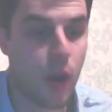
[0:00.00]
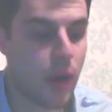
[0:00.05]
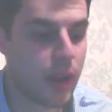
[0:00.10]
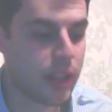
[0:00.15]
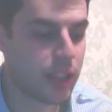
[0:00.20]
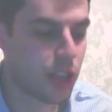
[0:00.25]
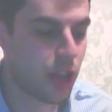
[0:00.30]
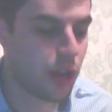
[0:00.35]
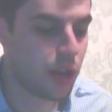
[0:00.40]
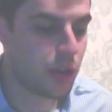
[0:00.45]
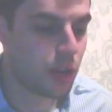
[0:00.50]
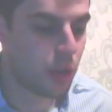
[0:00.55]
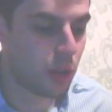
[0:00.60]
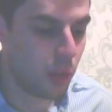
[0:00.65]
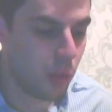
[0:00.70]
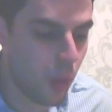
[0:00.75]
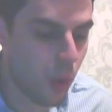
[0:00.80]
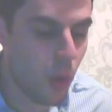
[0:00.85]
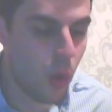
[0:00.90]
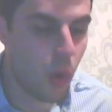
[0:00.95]
guys go to
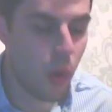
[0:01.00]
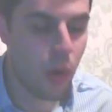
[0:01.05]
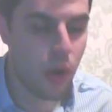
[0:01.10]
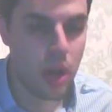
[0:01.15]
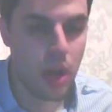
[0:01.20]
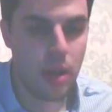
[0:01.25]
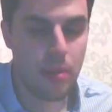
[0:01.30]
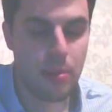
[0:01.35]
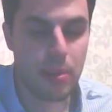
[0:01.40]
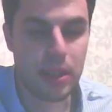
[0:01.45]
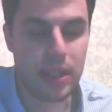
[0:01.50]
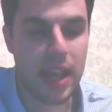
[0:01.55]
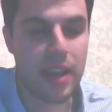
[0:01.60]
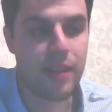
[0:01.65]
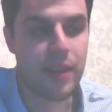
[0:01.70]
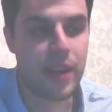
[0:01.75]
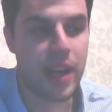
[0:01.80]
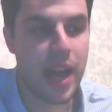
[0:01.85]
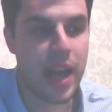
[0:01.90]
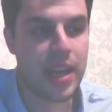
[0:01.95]
war, but
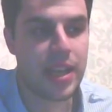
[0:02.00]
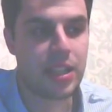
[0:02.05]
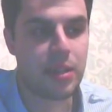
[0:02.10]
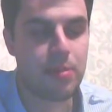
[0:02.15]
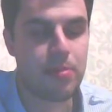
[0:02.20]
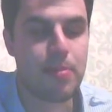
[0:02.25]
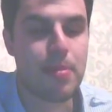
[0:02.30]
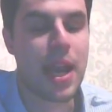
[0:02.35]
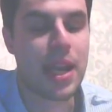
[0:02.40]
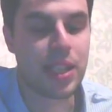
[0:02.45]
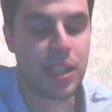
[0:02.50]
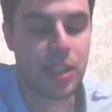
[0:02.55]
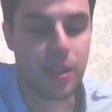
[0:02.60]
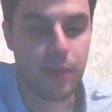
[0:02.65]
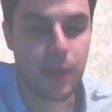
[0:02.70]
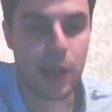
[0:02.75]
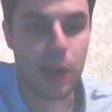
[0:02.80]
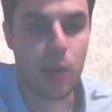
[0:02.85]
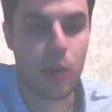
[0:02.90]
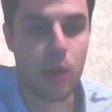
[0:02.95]
David Haye is
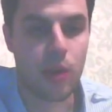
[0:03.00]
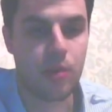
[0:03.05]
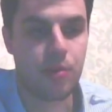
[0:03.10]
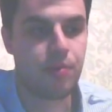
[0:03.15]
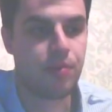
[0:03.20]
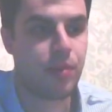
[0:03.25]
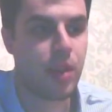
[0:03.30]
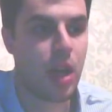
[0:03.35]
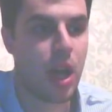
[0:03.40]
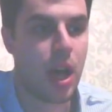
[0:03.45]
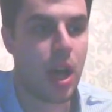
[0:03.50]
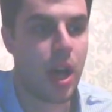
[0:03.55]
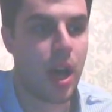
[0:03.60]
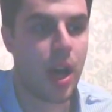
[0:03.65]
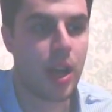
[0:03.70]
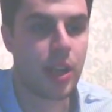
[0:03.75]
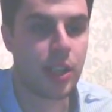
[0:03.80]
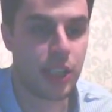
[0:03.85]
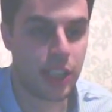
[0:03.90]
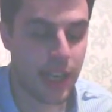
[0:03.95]
massively on
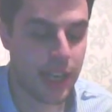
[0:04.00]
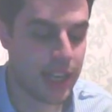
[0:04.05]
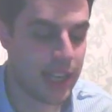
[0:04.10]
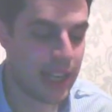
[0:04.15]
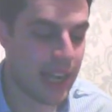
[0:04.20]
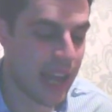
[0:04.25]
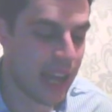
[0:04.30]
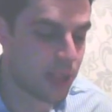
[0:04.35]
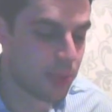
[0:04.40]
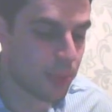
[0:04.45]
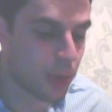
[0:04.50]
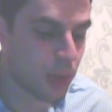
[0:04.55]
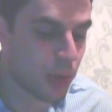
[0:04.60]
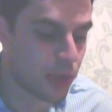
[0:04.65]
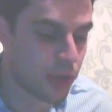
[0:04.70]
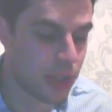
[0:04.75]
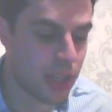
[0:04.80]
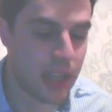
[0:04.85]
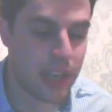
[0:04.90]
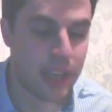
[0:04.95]
unsteady legs
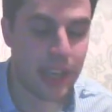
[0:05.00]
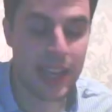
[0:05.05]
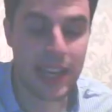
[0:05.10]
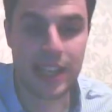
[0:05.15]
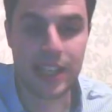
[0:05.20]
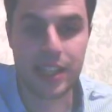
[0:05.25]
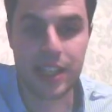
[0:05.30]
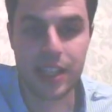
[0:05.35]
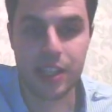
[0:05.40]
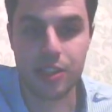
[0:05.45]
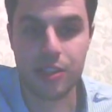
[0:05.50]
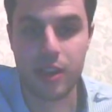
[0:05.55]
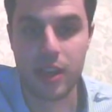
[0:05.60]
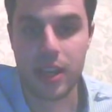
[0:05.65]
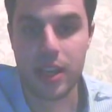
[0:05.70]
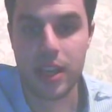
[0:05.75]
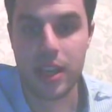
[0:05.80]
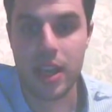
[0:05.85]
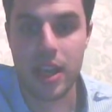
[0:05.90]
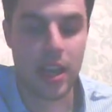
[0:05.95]
because of the Achilles
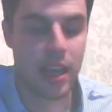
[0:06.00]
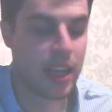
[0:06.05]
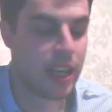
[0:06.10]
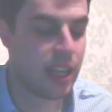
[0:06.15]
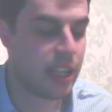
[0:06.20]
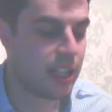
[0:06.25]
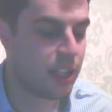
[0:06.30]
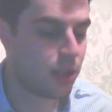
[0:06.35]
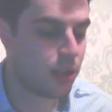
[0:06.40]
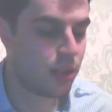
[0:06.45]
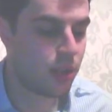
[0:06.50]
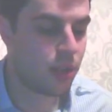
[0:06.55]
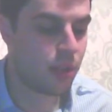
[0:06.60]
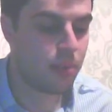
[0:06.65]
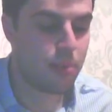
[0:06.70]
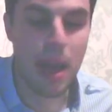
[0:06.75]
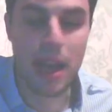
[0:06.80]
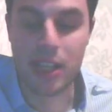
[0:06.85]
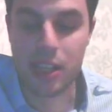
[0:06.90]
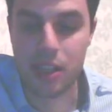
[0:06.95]
injury. He's
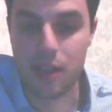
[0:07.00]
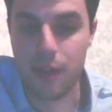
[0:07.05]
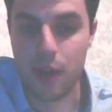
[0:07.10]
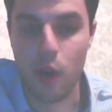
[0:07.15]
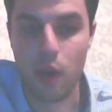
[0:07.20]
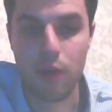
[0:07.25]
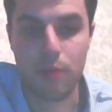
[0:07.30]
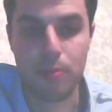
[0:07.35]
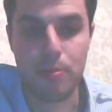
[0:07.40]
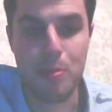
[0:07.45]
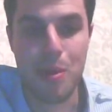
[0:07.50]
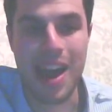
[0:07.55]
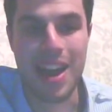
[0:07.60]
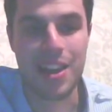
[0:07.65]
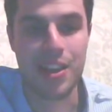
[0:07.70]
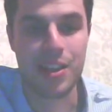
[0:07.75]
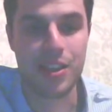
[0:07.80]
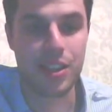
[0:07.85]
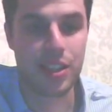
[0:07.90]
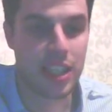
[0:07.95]
massively off
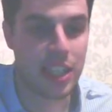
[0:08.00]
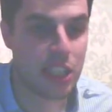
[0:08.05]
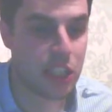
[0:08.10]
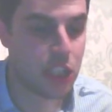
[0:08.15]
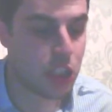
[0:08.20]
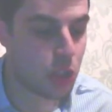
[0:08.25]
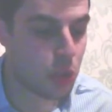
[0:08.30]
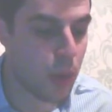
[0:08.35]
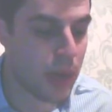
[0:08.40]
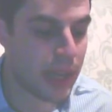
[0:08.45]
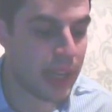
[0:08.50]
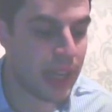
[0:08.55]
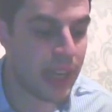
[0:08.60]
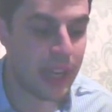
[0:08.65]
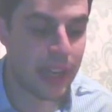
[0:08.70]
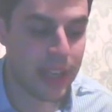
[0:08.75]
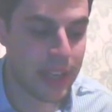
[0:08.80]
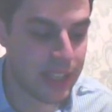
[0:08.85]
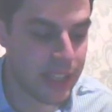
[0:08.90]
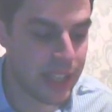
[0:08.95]
balance. He's
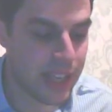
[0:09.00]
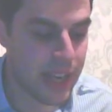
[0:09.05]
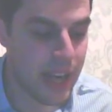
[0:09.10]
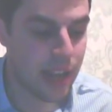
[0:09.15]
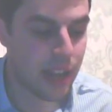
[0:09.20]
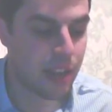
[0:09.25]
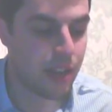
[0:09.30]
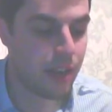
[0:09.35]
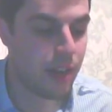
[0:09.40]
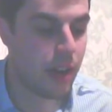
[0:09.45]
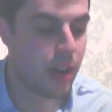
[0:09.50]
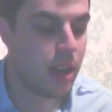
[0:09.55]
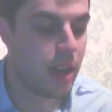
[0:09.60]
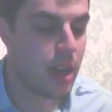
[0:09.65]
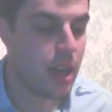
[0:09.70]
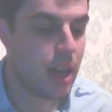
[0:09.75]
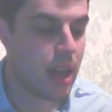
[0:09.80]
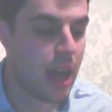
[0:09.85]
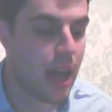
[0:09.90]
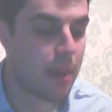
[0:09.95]
swinging. He's inaccurate.
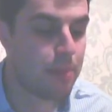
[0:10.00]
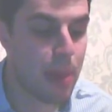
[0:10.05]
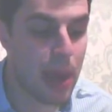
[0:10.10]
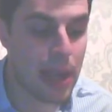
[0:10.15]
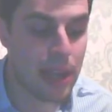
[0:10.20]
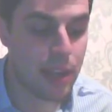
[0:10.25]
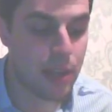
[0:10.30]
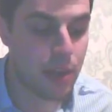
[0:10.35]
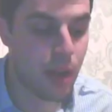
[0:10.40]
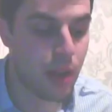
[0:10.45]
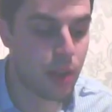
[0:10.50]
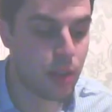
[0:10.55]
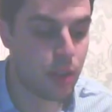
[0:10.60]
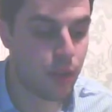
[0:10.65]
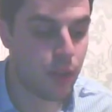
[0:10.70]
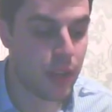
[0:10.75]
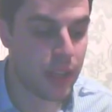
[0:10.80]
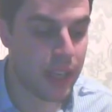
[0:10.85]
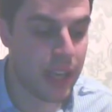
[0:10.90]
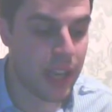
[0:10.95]
And Bellew goes
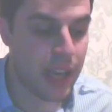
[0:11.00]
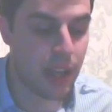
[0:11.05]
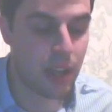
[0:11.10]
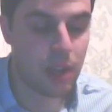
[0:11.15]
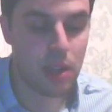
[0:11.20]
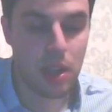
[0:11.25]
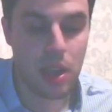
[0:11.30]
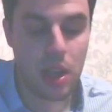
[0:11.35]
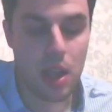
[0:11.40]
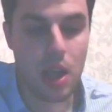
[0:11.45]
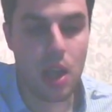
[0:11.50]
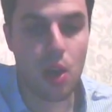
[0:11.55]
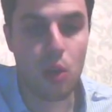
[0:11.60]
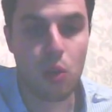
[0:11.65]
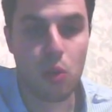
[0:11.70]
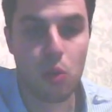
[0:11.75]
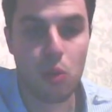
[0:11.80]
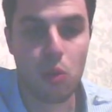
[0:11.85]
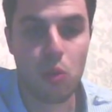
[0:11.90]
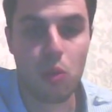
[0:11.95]
for the kill.
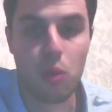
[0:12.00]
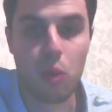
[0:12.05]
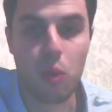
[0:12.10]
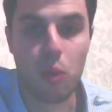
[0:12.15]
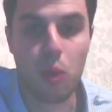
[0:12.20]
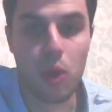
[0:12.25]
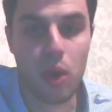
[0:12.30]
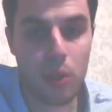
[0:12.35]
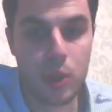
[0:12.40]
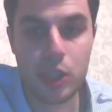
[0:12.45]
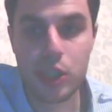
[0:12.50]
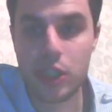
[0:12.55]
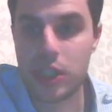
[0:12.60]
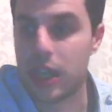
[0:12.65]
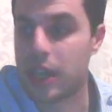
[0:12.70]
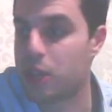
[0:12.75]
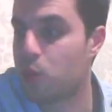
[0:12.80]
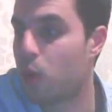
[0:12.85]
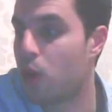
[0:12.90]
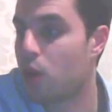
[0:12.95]
What I would
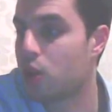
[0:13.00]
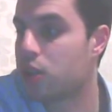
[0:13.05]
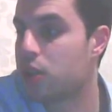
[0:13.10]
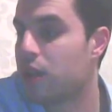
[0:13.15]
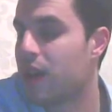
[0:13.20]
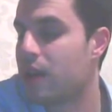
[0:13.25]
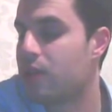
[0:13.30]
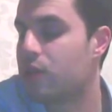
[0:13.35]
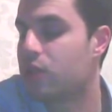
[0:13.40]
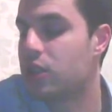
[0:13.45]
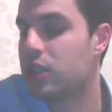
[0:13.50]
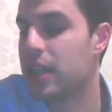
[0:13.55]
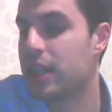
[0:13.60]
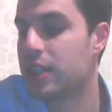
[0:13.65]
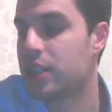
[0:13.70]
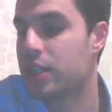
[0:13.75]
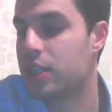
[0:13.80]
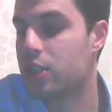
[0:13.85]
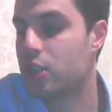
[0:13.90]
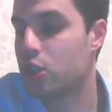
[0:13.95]
say is, whilst round
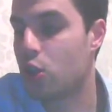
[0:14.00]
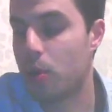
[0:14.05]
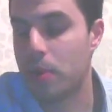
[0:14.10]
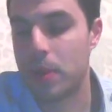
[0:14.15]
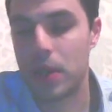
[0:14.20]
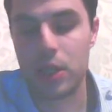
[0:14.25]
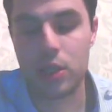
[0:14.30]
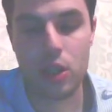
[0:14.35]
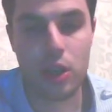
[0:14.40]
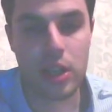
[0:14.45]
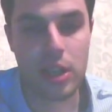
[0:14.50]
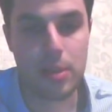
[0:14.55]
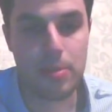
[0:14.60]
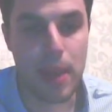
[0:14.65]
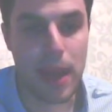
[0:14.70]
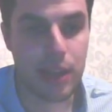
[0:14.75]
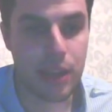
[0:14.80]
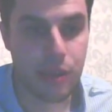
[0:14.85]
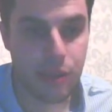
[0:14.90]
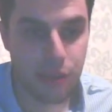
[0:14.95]
6 is a dominant Tony
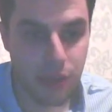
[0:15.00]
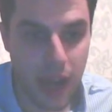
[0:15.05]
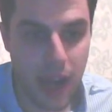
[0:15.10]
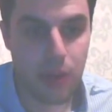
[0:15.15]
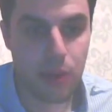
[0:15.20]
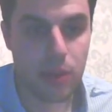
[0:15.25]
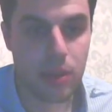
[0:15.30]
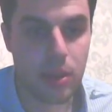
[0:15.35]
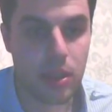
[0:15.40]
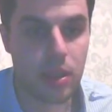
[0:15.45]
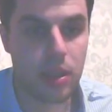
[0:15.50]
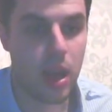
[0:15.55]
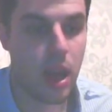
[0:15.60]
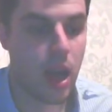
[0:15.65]
Bellew round,